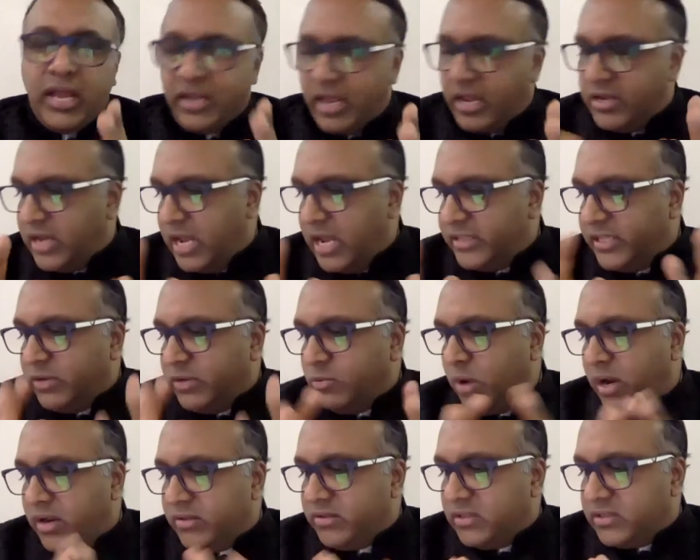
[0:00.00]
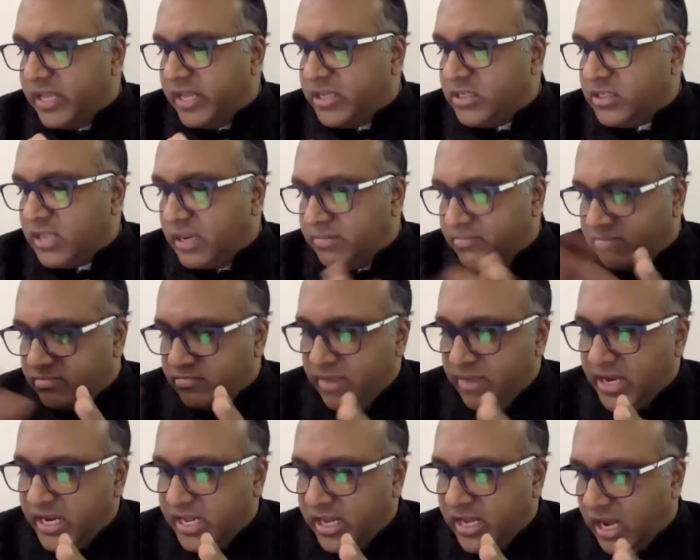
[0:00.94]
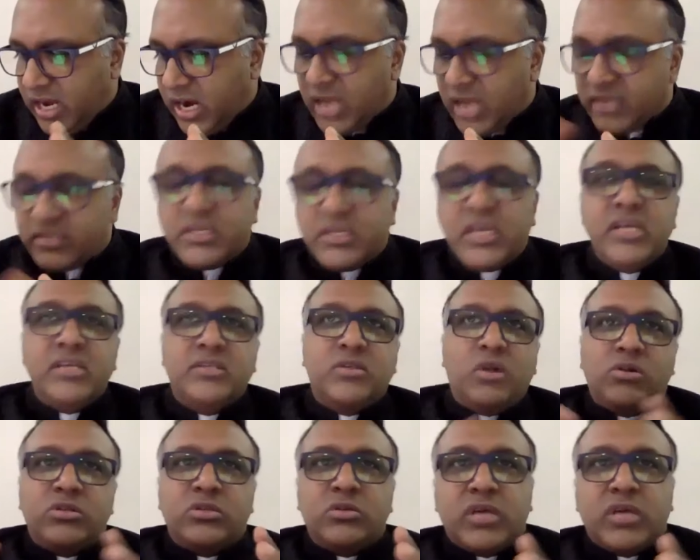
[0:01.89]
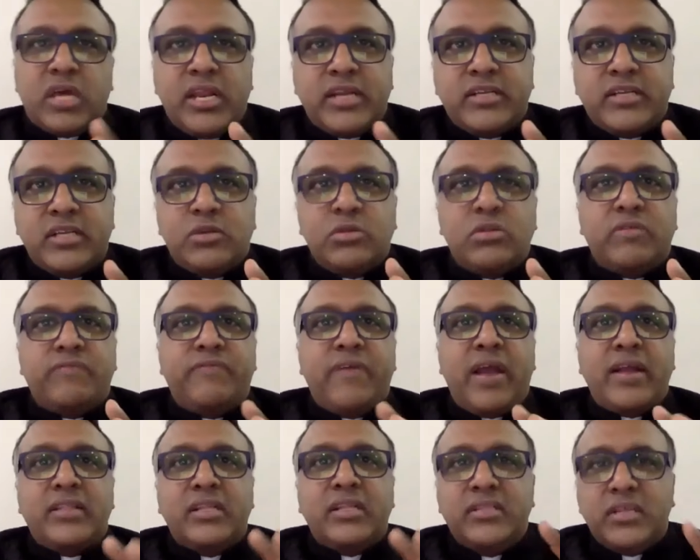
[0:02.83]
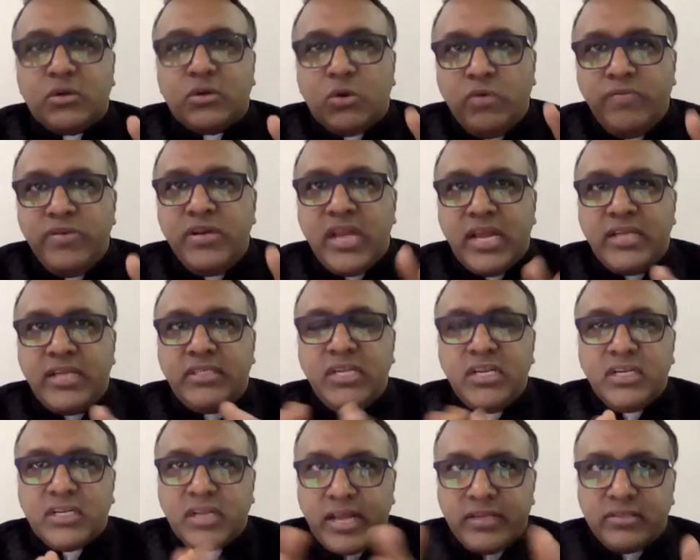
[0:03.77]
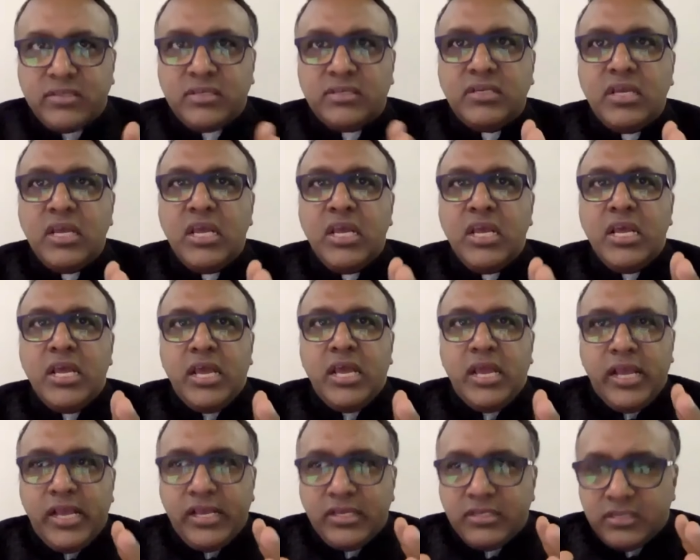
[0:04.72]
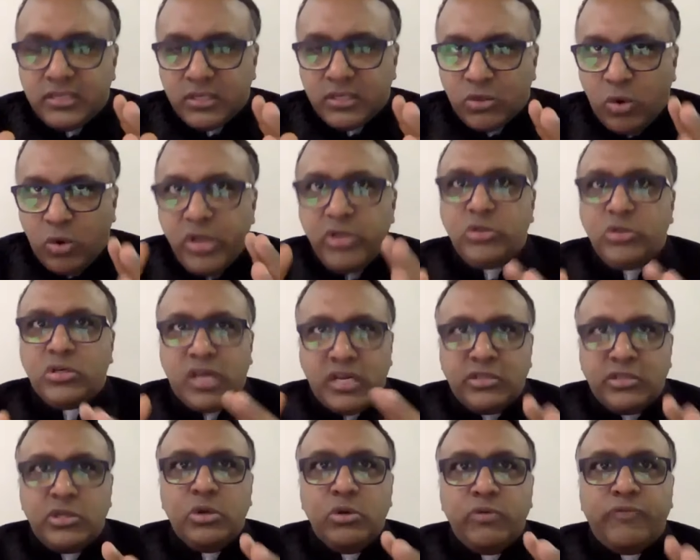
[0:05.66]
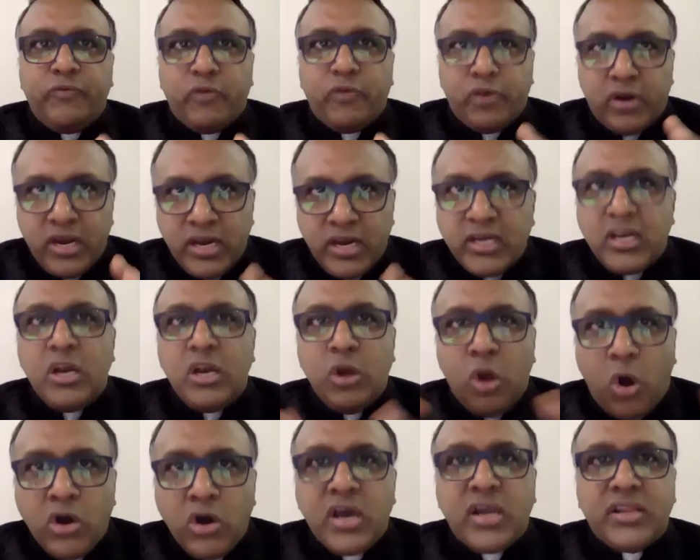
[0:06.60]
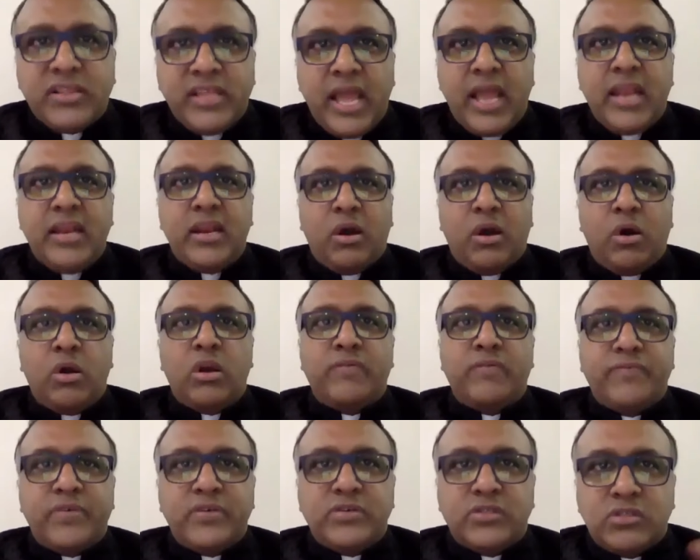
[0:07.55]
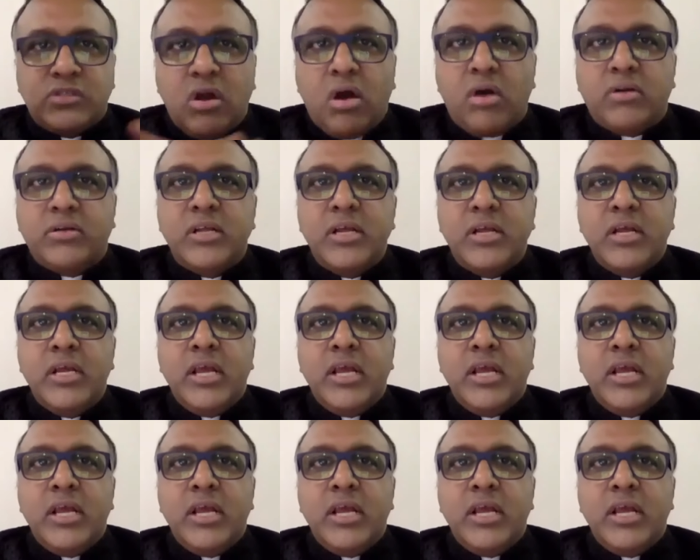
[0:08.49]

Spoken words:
and I think one of the things that many are asking is also connected to the fact that the COVID-19 crisis is going to continue for a little longer than all of us thought.